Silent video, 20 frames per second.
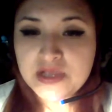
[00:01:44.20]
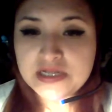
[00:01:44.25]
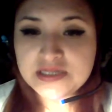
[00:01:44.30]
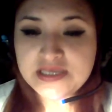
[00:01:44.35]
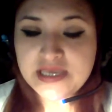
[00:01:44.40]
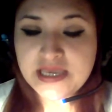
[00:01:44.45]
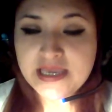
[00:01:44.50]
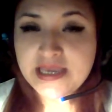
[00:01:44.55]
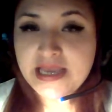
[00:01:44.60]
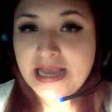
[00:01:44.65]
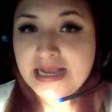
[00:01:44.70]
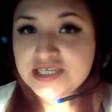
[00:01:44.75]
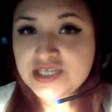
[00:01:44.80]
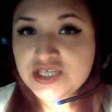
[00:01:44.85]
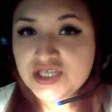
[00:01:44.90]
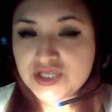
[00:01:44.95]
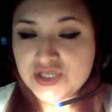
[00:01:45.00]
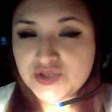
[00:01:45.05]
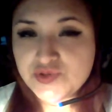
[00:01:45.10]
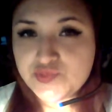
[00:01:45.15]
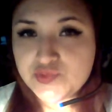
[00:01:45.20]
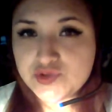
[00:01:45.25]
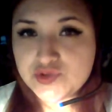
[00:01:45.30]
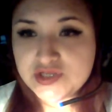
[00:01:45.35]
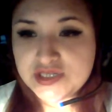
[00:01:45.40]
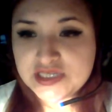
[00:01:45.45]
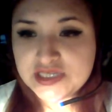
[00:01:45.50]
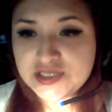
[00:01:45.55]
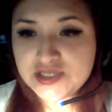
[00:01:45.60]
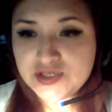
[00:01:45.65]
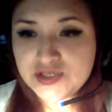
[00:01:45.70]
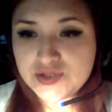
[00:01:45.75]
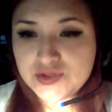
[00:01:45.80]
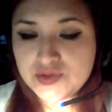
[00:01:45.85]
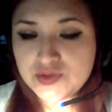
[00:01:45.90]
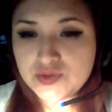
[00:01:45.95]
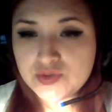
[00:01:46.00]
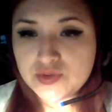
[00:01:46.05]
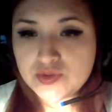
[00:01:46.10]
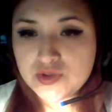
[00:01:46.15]
take actions for this
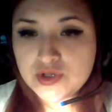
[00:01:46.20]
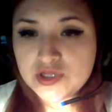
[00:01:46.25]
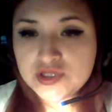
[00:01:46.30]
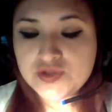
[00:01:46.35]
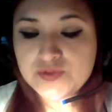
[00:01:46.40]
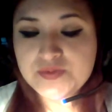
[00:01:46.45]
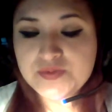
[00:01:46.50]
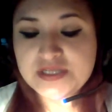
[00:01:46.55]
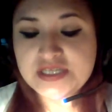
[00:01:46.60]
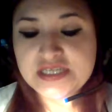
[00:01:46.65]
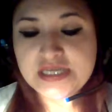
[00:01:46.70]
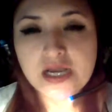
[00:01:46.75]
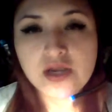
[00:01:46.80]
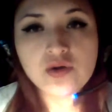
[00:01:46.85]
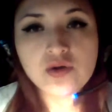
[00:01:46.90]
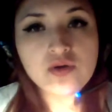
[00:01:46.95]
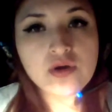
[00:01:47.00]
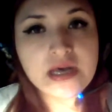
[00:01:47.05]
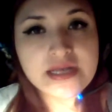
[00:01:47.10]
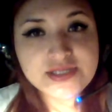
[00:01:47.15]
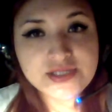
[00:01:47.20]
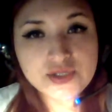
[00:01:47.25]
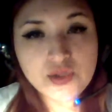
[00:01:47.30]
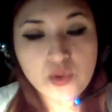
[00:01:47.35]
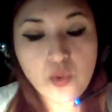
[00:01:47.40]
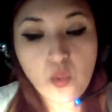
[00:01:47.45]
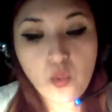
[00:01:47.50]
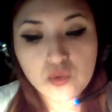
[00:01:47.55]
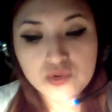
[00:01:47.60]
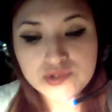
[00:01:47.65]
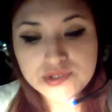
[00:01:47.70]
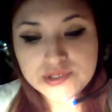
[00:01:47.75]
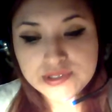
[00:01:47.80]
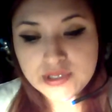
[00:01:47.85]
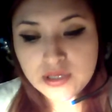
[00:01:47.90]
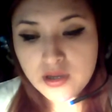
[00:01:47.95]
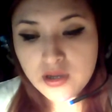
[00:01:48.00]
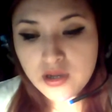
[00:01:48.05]
to be tackled at schools.